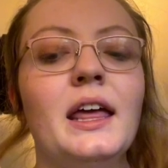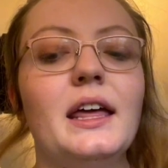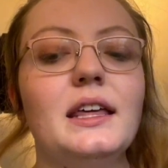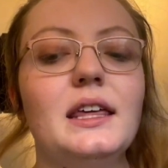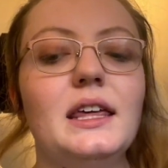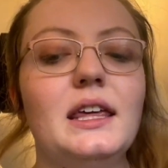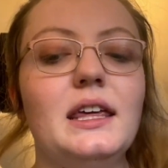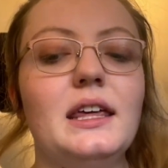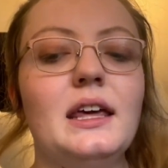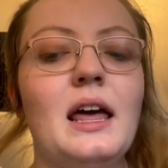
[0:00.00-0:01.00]

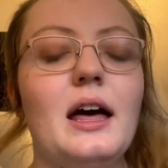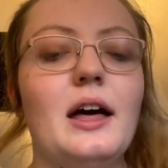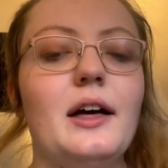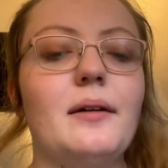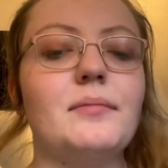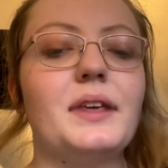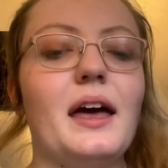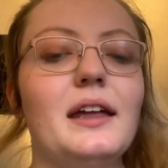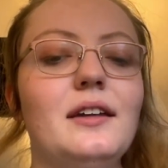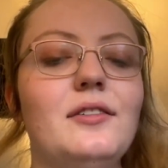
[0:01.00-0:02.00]
he
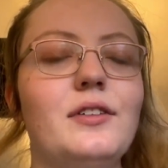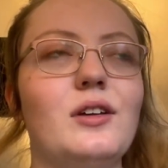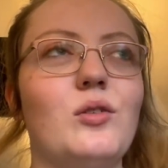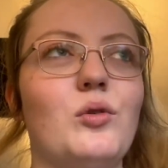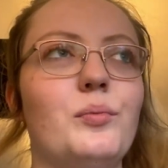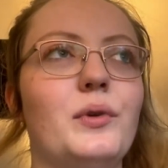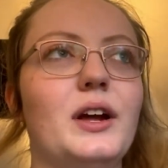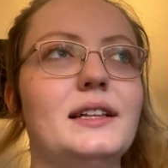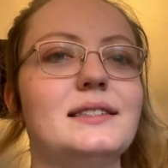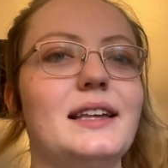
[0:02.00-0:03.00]
kind of
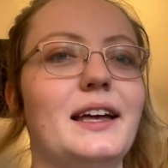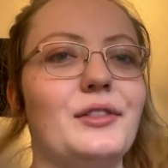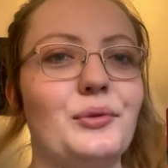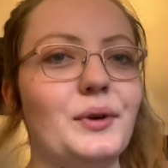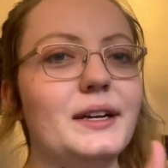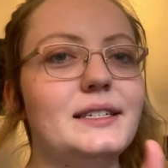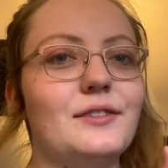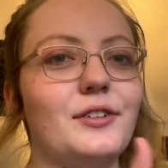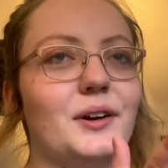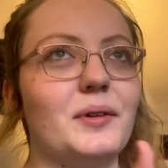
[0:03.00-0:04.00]
incorporates like 3
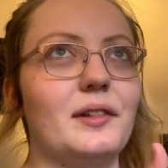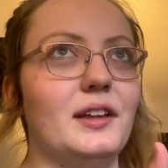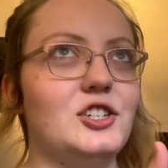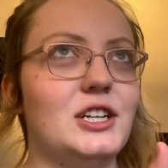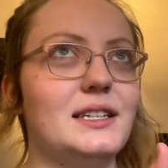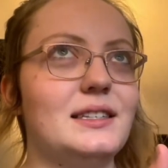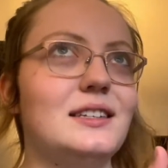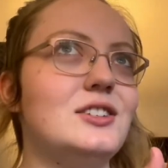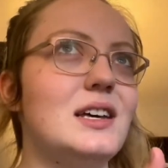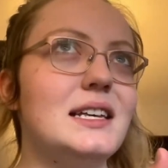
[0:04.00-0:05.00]
different religions
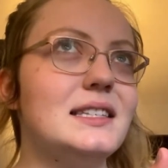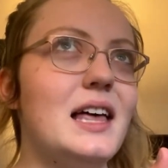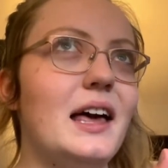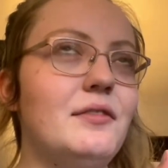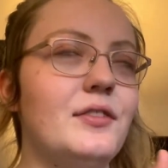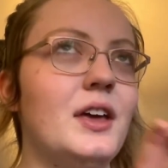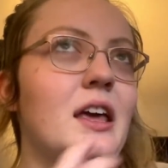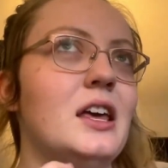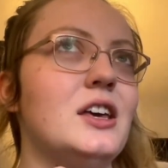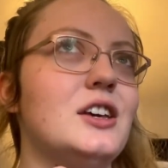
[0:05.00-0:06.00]
into his life.
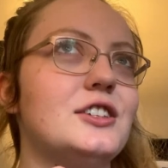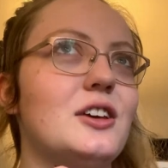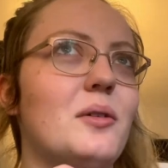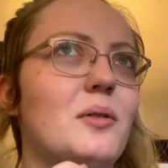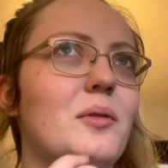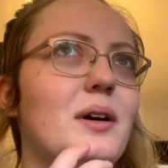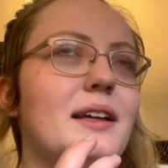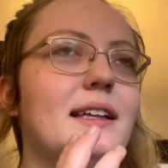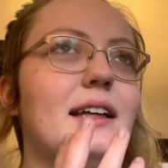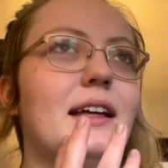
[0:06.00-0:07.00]
So
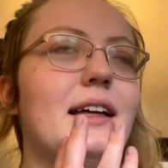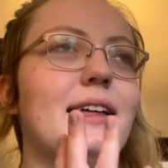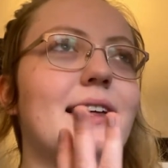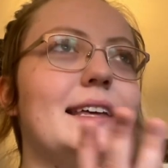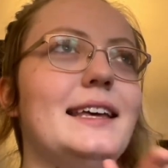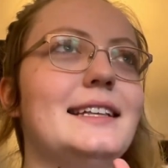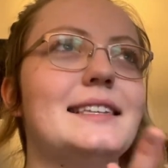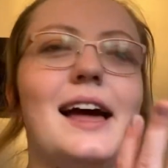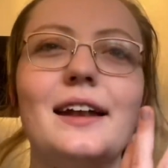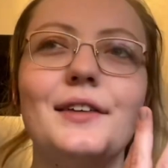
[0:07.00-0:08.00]
it's
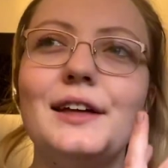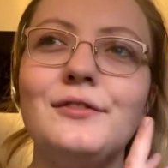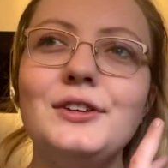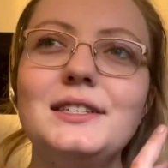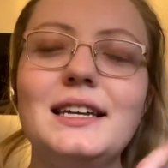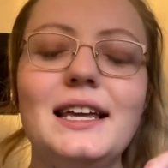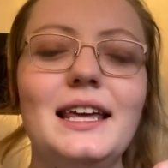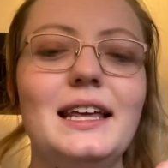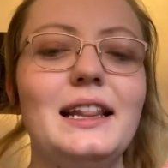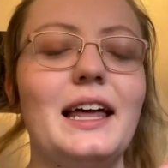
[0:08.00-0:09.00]
kind of confusing.
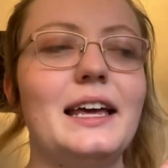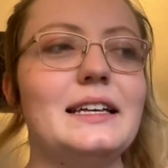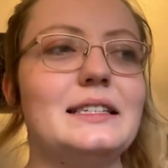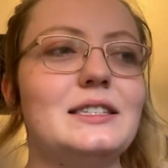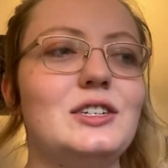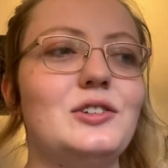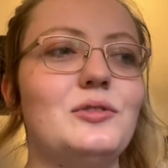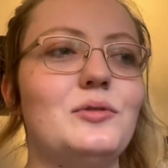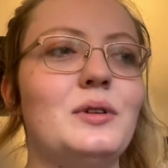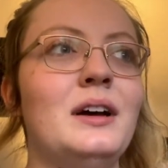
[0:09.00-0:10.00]
He likes
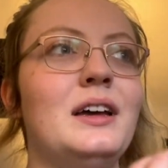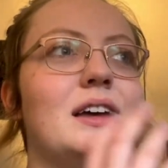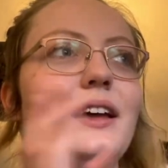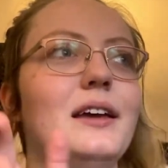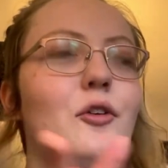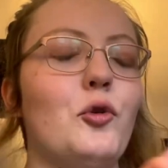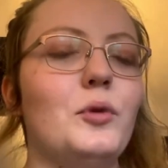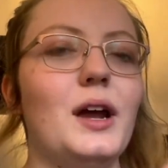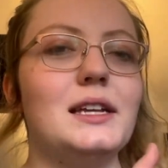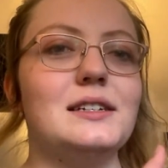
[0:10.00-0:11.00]
to
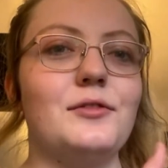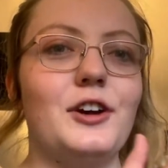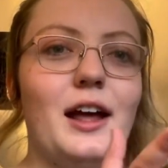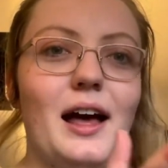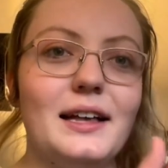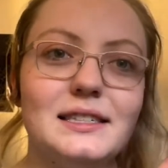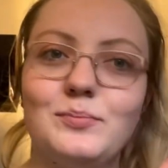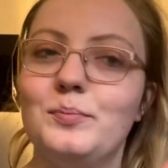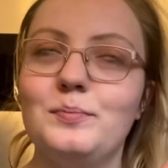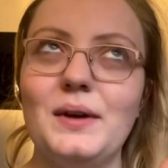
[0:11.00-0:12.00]
incorporate different
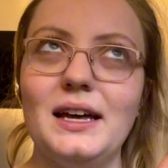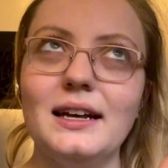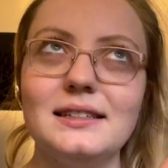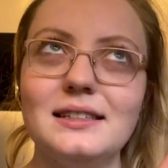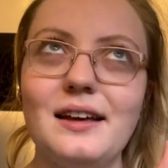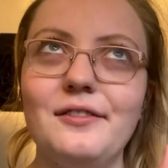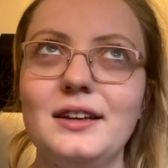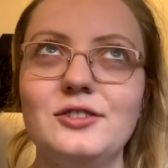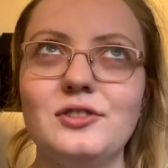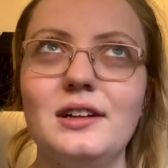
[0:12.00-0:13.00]
aspects of
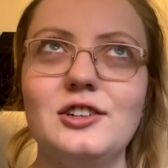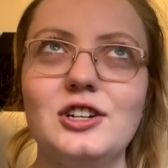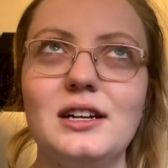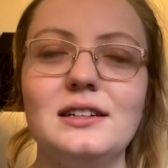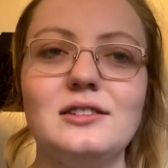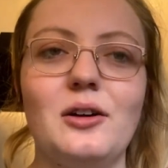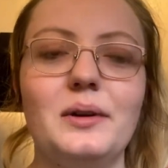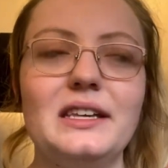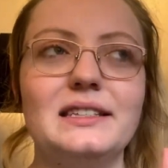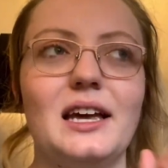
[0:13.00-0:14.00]
each religion. So
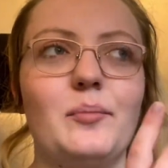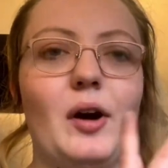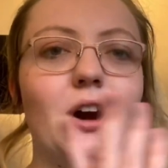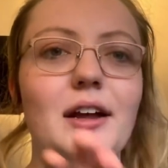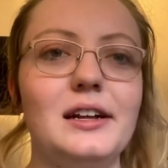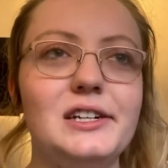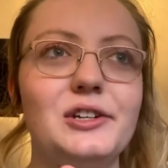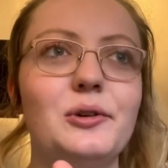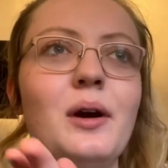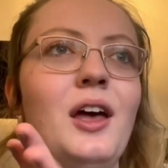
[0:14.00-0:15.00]
he's like part Hindu,